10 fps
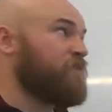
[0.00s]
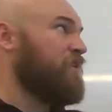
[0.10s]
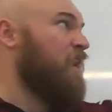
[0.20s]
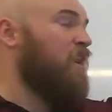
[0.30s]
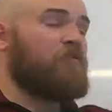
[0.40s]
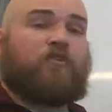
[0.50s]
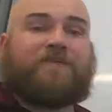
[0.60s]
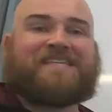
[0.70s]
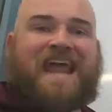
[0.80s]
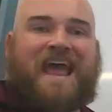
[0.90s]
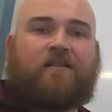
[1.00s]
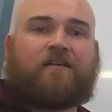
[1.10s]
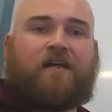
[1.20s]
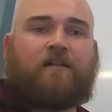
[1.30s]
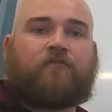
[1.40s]
So an R group is an
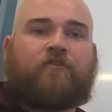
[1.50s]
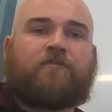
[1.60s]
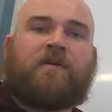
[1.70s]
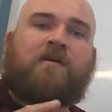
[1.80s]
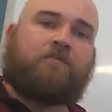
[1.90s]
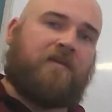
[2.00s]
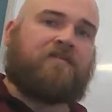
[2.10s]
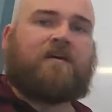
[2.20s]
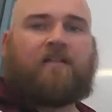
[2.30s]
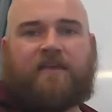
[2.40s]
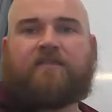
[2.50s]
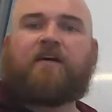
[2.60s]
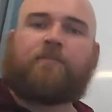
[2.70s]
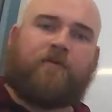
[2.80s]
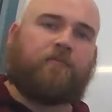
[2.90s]
alkyl group, methyl,
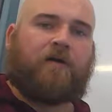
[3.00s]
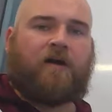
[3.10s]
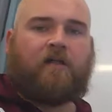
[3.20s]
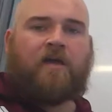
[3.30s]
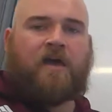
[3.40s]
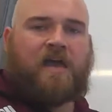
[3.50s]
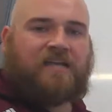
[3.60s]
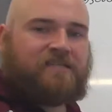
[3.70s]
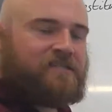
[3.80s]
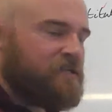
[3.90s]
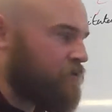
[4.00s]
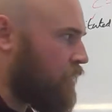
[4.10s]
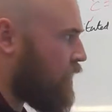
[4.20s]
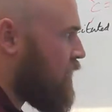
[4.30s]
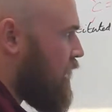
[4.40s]
ethyl, propyl,
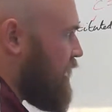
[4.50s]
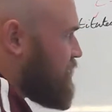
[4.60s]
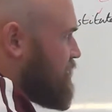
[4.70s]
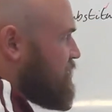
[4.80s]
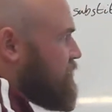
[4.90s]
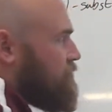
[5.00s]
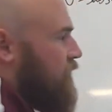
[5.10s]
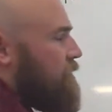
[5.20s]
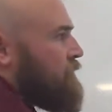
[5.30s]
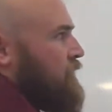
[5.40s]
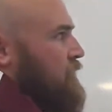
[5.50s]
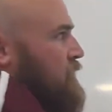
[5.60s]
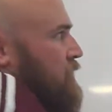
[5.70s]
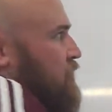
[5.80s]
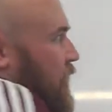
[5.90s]
etc., etc.
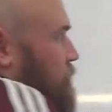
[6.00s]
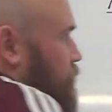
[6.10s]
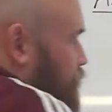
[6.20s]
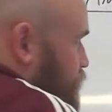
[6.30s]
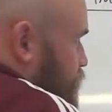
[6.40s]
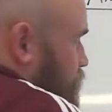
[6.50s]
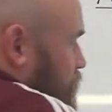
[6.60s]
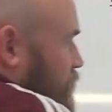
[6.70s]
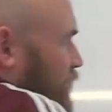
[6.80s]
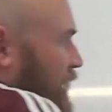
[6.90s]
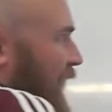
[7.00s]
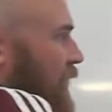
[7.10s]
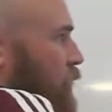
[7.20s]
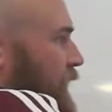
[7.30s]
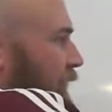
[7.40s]
So
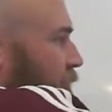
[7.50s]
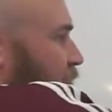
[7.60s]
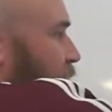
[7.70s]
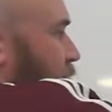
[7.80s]
how do we name this thing?